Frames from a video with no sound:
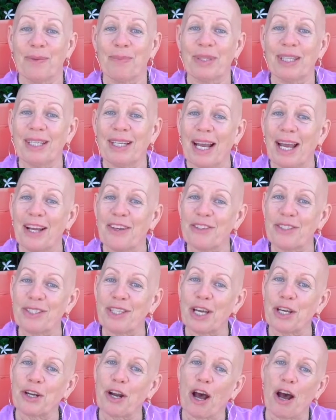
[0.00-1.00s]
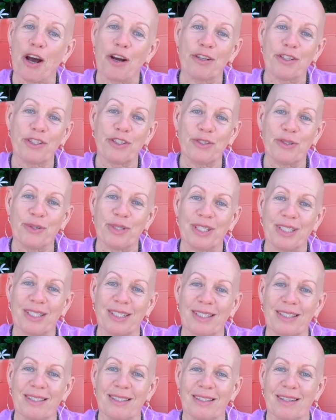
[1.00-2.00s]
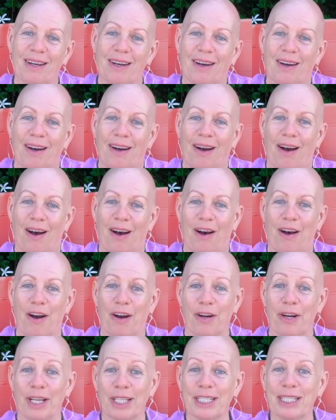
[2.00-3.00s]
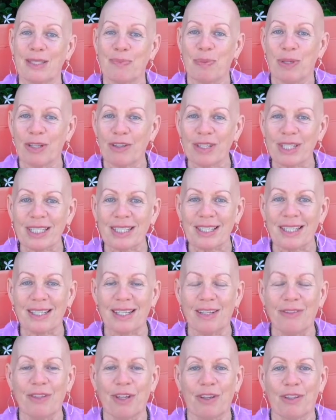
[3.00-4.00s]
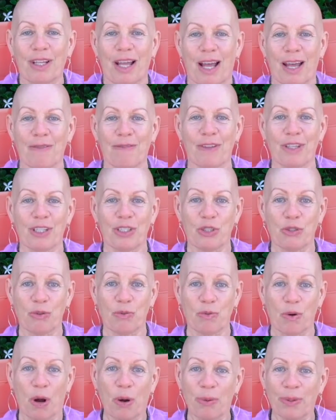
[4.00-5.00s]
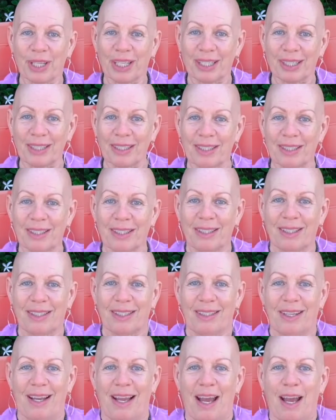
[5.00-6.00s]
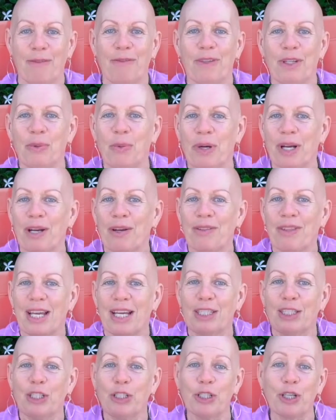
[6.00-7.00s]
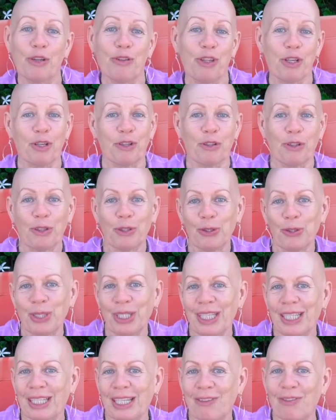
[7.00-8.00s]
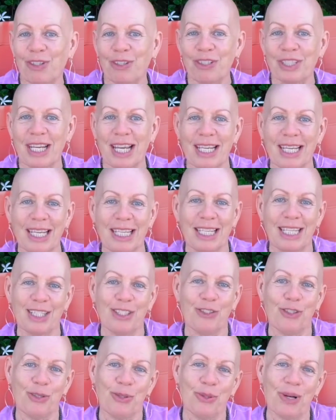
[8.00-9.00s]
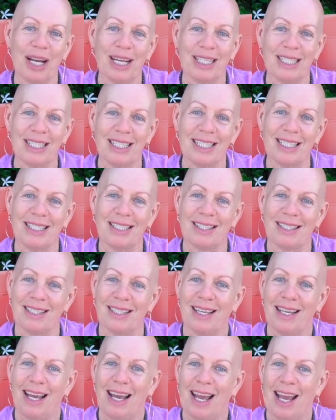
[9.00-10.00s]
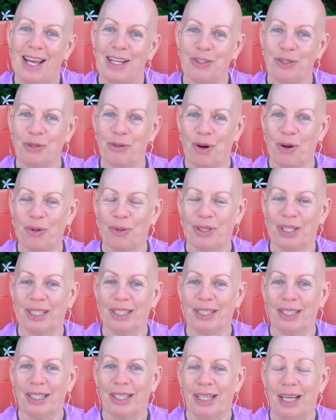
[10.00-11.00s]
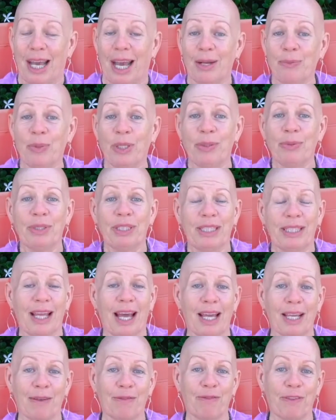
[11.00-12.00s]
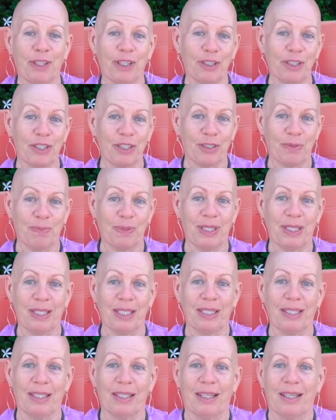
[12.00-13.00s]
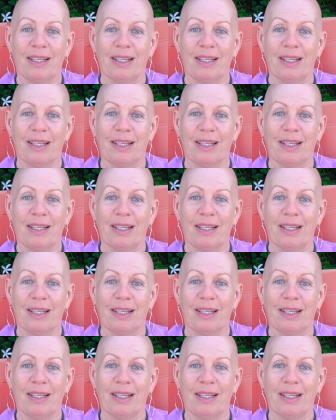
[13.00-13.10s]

something else that our students are experiencing in their life, is growing. Everywhere they look, they're learning and they're taking in new ideas and growing. And we would like fear to be